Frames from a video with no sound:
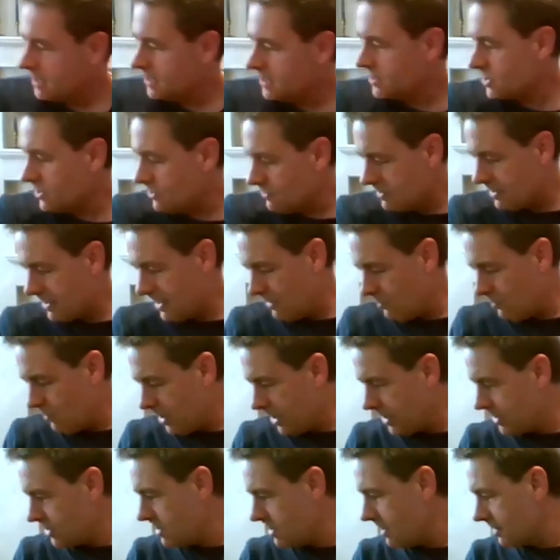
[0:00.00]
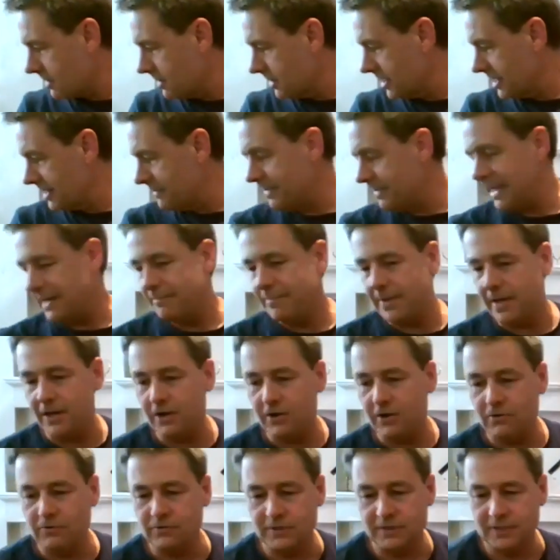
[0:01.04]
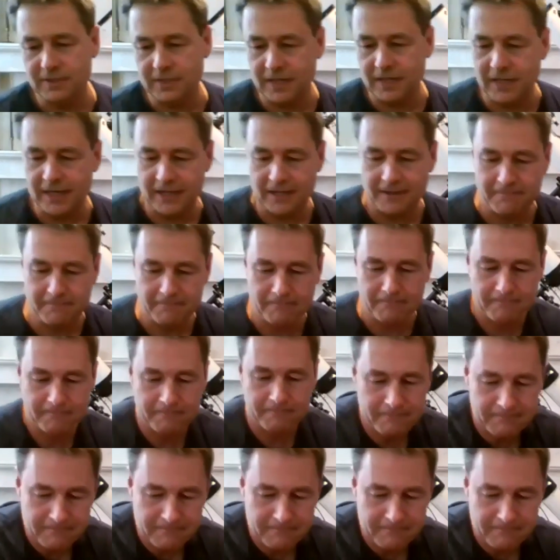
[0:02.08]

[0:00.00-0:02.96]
So, I want to talk a little bit about um,